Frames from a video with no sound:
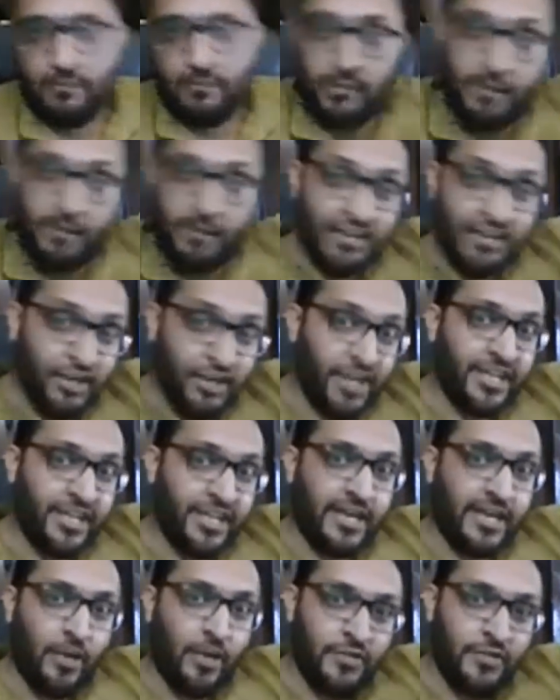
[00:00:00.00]
my trading
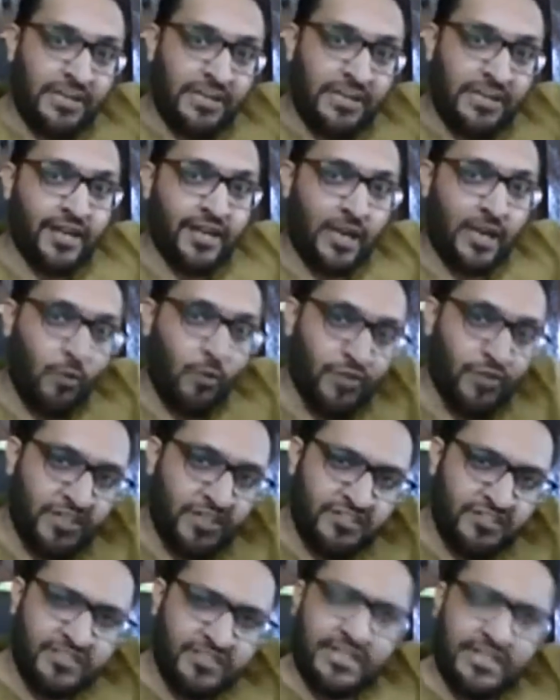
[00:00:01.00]
account, DMAT account,
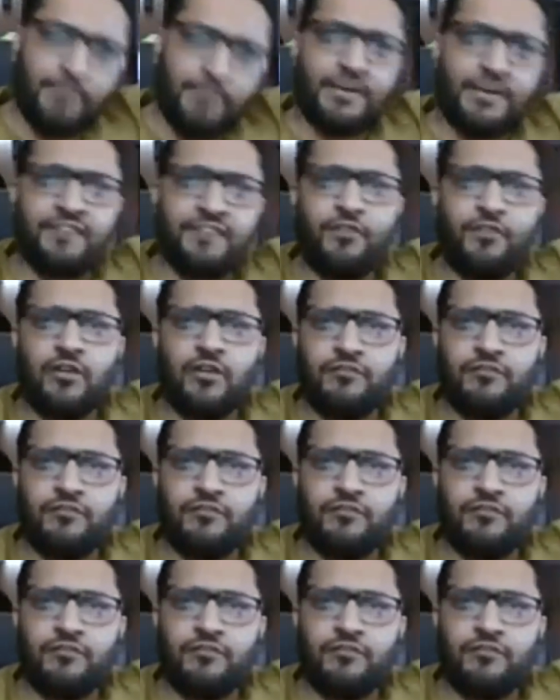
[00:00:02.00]
it's separate for,